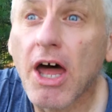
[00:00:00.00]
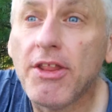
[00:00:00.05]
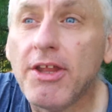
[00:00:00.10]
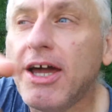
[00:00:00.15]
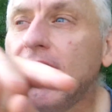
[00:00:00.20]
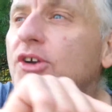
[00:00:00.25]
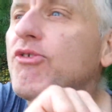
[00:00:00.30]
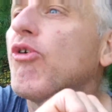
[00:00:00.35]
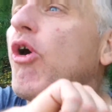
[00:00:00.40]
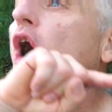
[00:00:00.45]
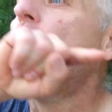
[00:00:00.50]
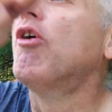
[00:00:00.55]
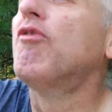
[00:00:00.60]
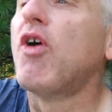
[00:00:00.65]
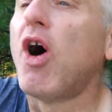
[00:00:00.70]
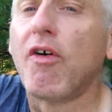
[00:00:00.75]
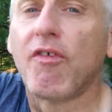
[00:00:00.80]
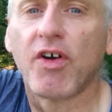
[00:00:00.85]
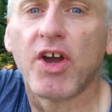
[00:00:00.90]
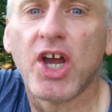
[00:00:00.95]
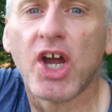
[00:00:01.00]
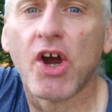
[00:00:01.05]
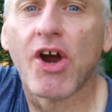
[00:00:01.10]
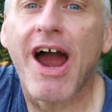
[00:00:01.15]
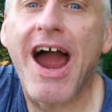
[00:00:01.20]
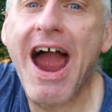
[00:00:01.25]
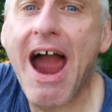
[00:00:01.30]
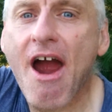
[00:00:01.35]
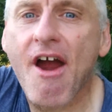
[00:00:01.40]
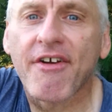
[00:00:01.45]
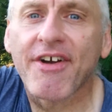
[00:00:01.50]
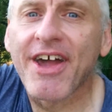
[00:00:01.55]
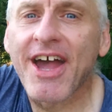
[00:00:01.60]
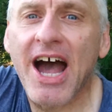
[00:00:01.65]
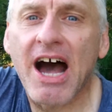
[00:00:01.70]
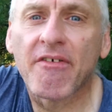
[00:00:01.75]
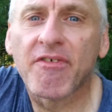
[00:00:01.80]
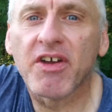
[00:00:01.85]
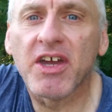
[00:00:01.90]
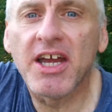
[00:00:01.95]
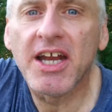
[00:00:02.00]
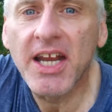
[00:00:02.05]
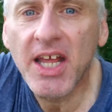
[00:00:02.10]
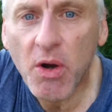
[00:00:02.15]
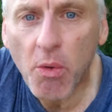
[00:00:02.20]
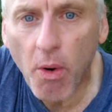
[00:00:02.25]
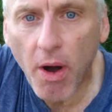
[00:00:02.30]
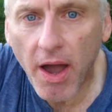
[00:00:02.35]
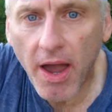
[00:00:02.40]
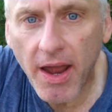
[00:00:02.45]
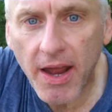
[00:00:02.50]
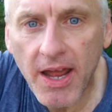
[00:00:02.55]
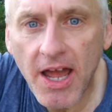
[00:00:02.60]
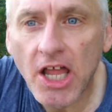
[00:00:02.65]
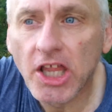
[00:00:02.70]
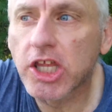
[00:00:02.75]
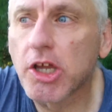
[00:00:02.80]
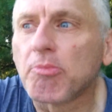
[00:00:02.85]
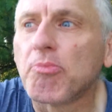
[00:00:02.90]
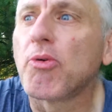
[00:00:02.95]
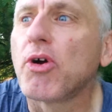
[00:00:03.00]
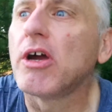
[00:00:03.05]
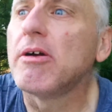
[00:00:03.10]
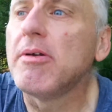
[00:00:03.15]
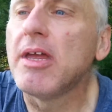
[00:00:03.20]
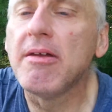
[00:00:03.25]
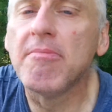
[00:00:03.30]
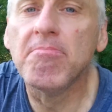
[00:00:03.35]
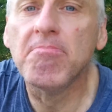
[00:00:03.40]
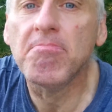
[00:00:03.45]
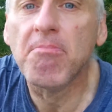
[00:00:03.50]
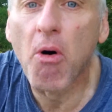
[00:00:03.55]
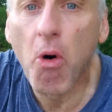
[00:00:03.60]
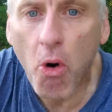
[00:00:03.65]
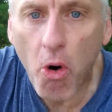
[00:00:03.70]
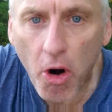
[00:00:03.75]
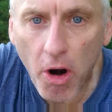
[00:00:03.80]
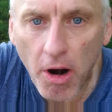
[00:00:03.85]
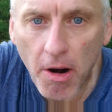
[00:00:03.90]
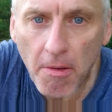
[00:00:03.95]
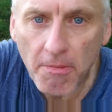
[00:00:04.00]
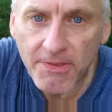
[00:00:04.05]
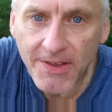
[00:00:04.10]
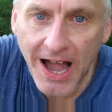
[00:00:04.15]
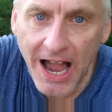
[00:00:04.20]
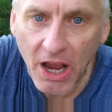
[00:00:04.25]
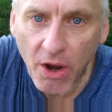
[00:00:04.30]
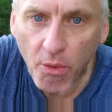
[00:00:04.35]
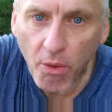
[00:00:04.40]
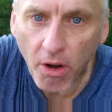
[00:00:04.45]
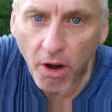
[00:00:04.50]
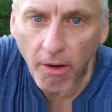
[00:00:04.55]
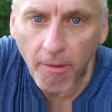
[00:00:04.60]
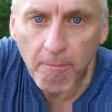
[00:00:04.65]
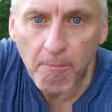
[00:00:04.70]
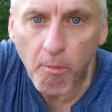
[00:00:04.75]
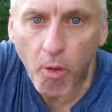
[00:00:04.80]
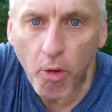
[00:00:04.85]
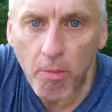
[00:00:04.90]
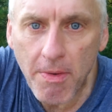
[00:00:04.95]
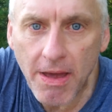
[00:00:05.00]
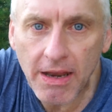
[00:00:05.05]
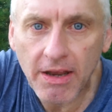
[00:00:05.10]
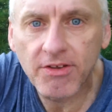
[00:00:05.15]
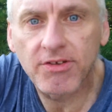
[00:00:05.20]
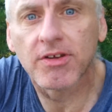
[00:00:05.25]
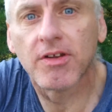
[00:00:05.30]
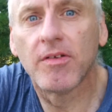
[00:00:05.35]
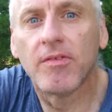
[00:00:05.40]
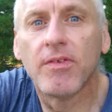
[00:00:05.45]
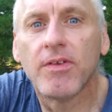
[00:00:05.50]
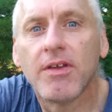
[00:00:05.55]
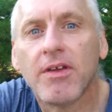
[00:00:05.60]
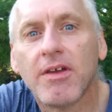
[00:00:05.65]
They drove over here an hour and a half anyway to bring me more NyQuil, more medicine.